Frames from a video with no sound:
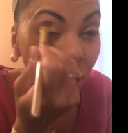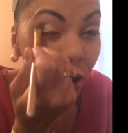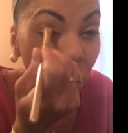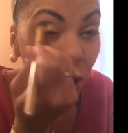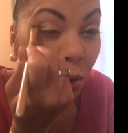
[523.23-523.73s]
you
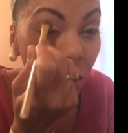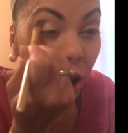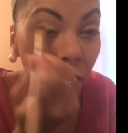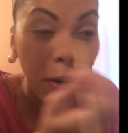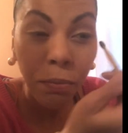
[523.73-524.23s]

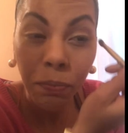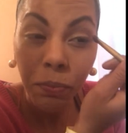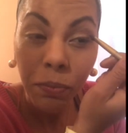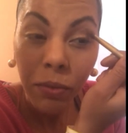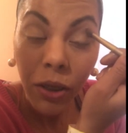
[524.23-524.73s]
know.
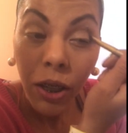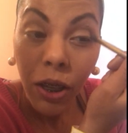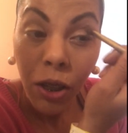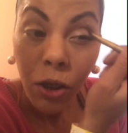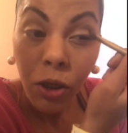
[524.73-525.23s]

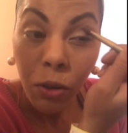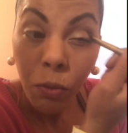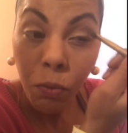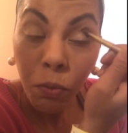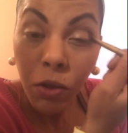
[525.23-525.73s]

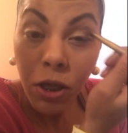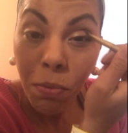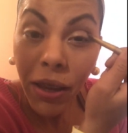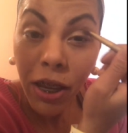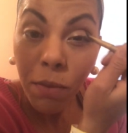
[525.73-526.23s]
This
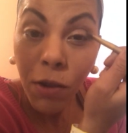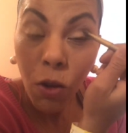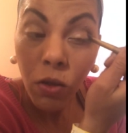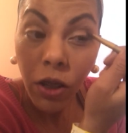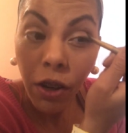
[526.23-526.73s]
makeup
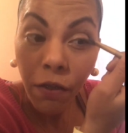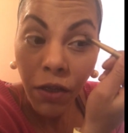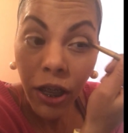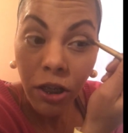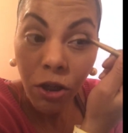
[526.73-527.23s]
goes on our
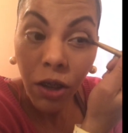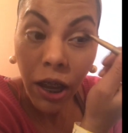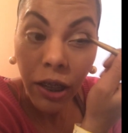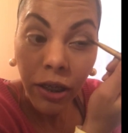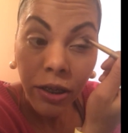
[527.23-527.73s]
face, you
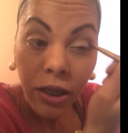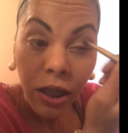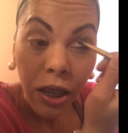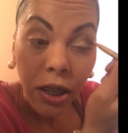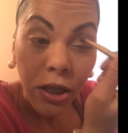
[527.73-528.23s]
guys.
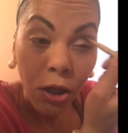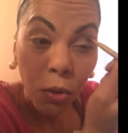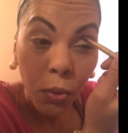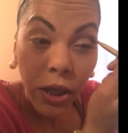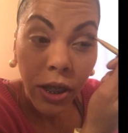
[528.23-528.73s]

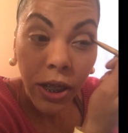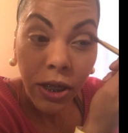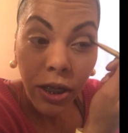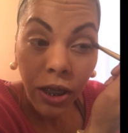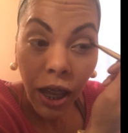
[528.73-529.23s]
So we
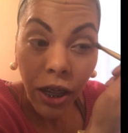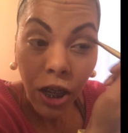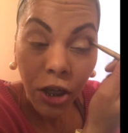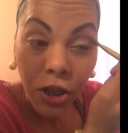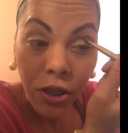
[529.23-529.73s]
need to, like,
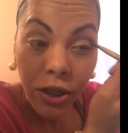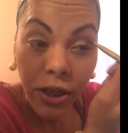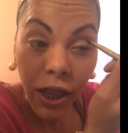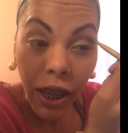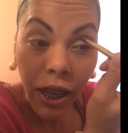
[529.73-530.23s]

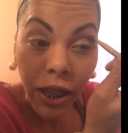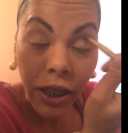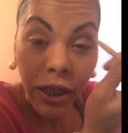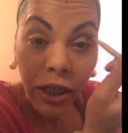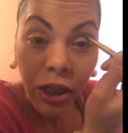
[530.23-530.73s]

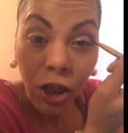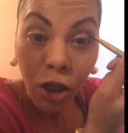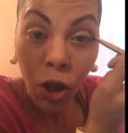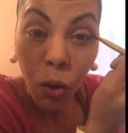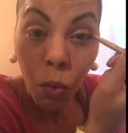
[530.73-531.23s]
understand,
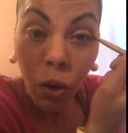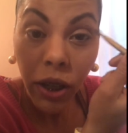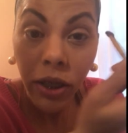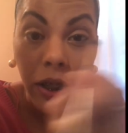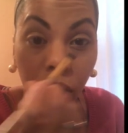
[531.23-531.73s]
you know,
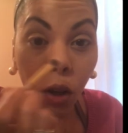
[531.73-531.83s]
what